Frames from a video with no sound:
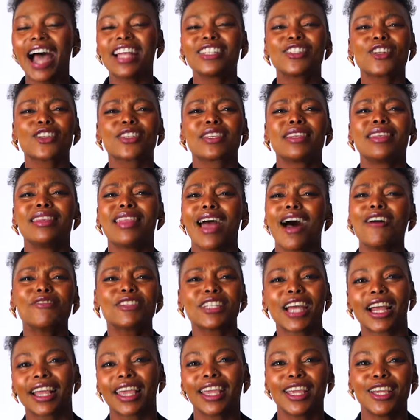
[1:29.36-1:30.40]
I just love
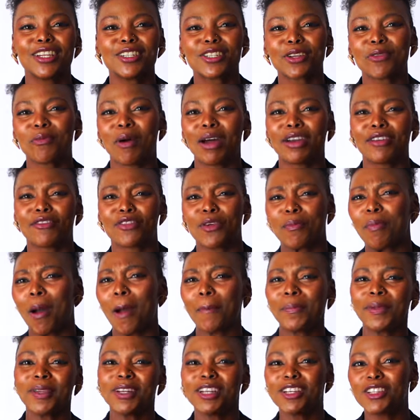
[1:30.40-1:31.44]
tucking into one of the
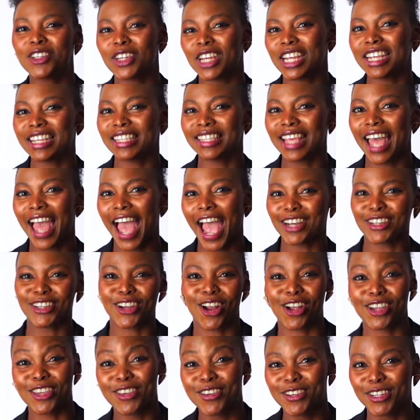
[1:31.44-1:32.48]
popular cheese and
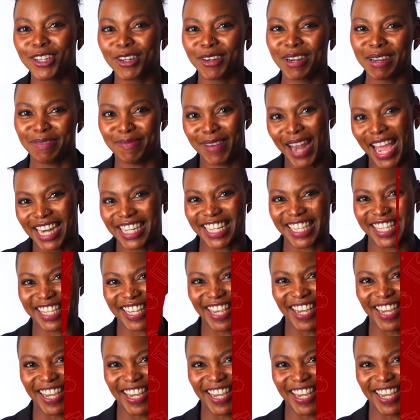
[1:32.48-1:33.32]
charcuterie platters